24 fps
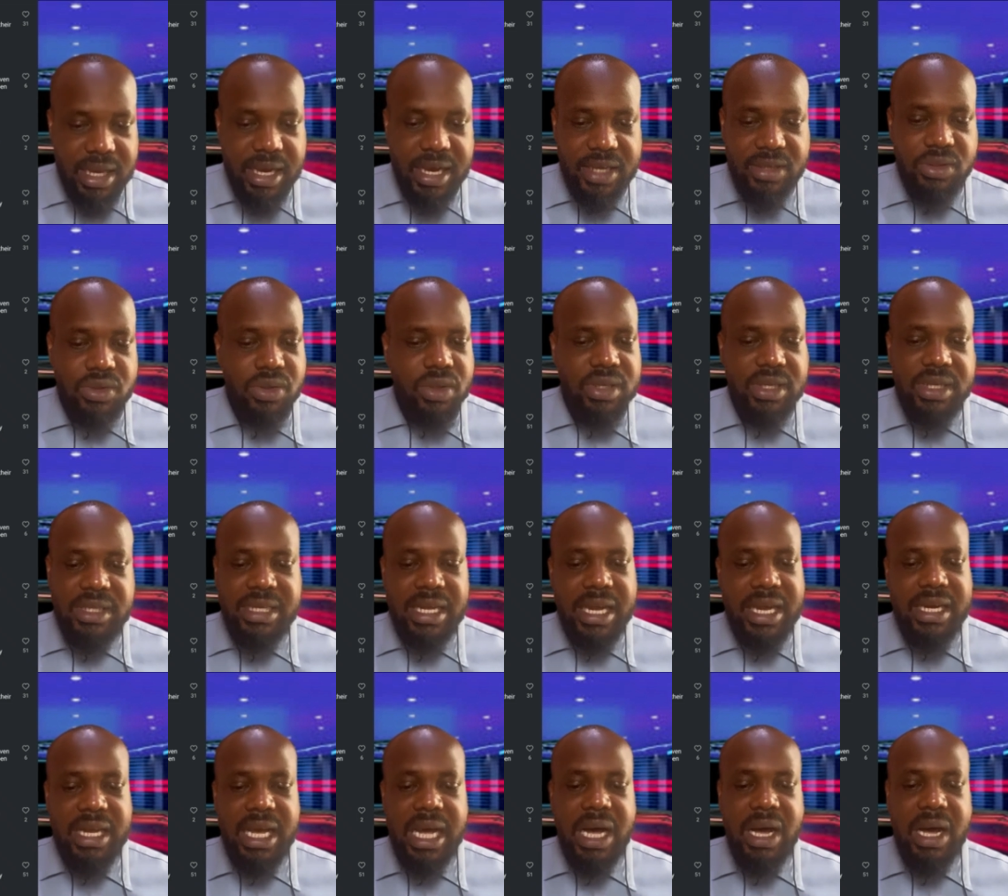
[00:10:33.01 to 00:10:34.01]
I don't
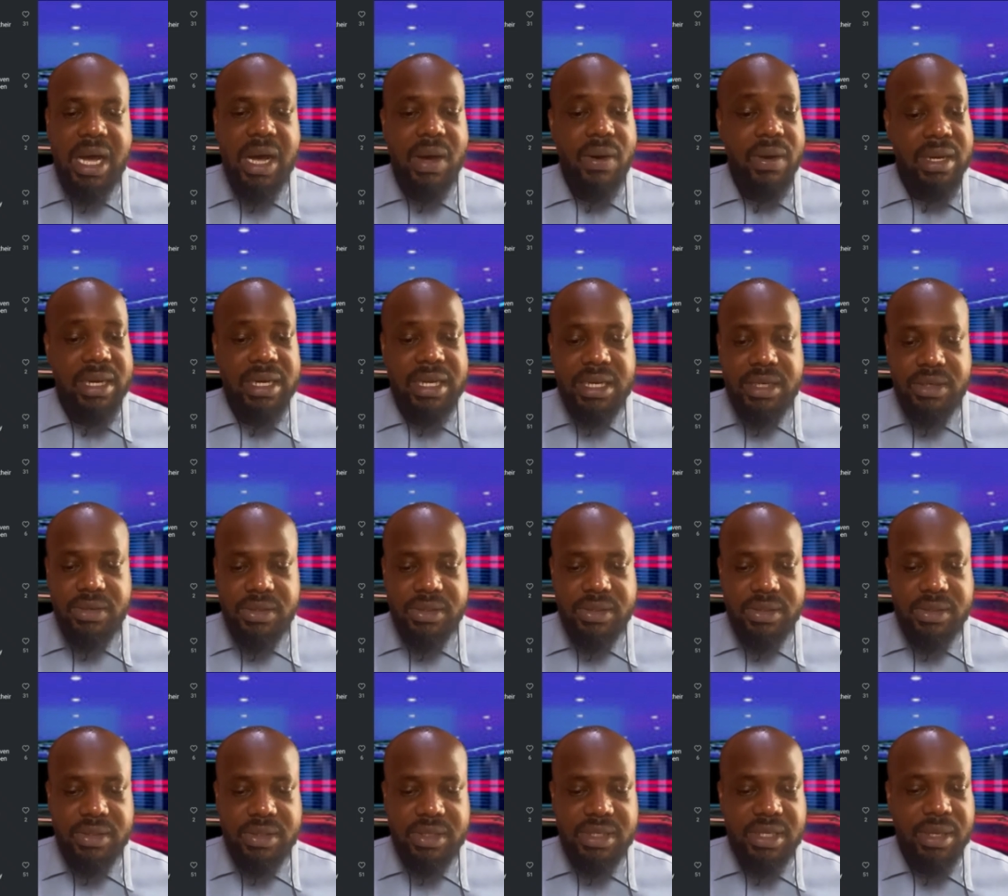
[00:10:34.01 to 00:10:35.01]
understand how our
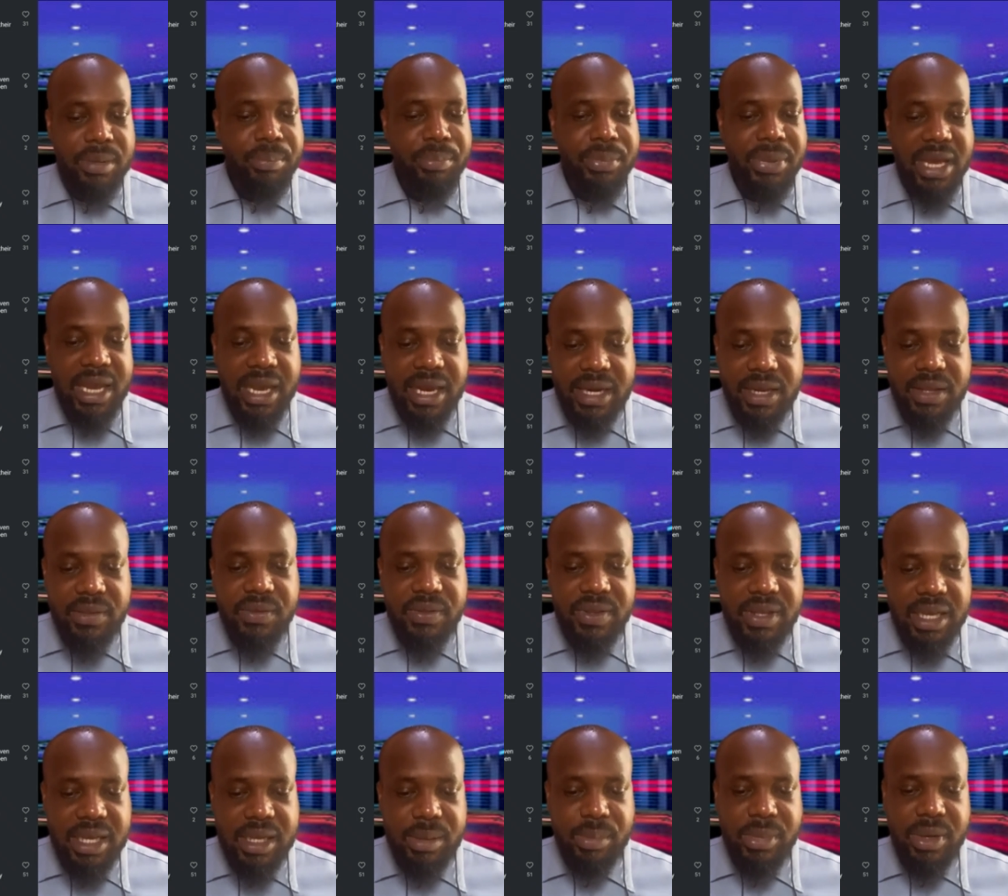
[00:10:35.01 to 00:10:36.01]
leaders, they barely
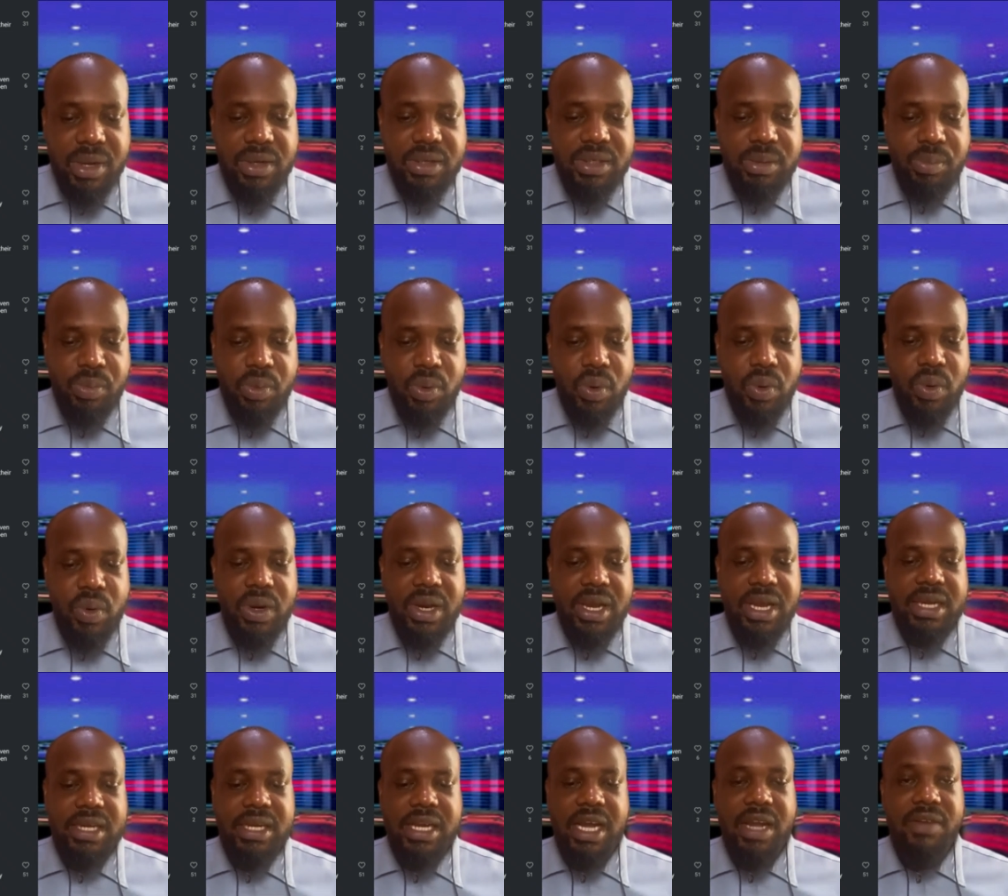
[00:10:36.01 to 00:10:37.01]
think about the poor
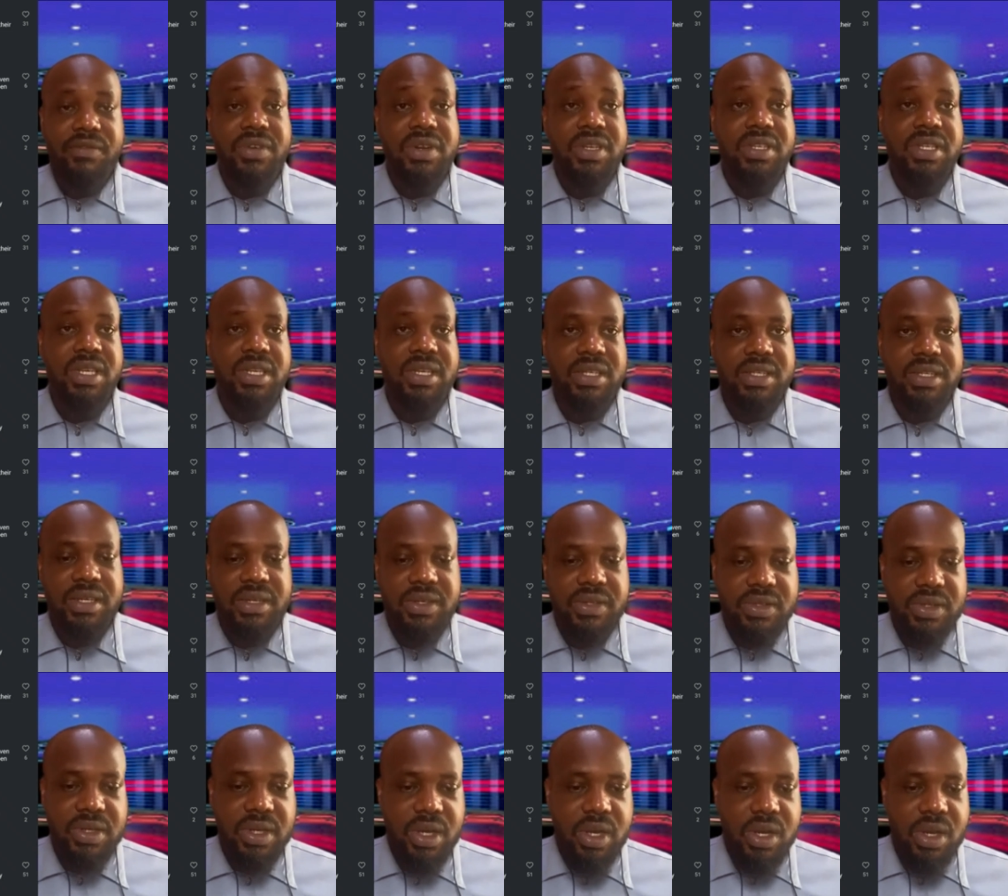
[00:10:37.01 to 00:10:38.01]
and average
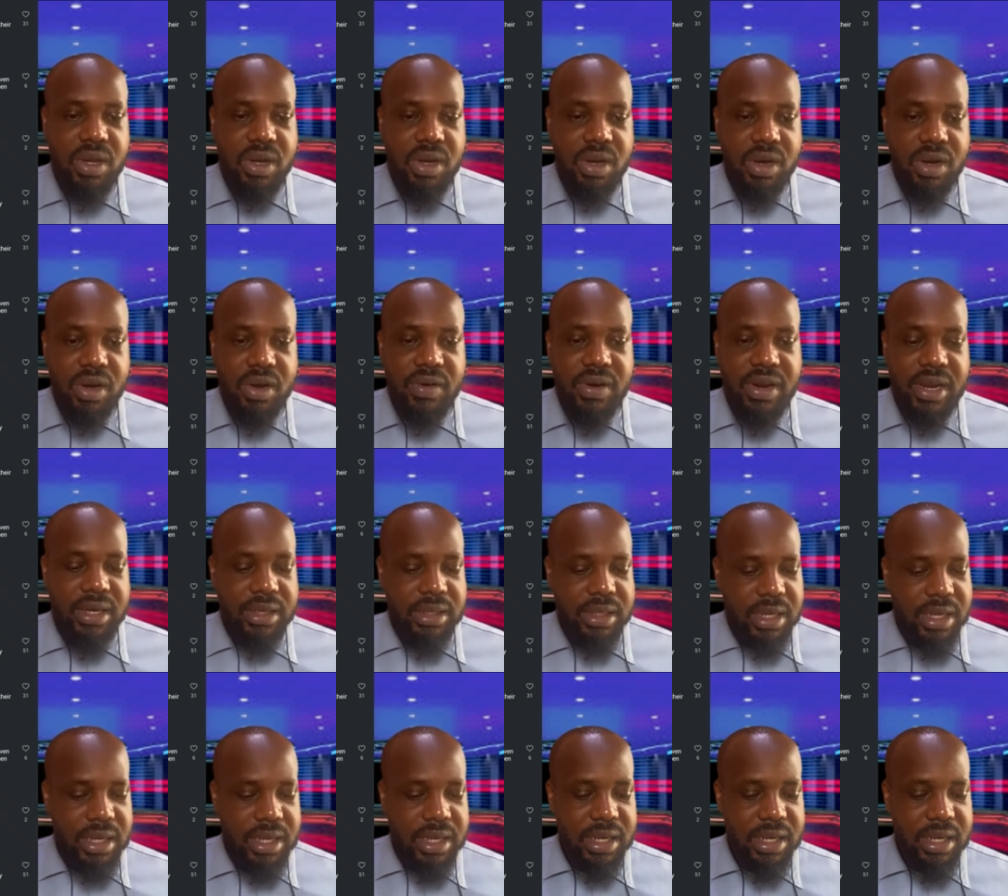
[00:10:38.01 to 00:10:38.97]
citizens. All right,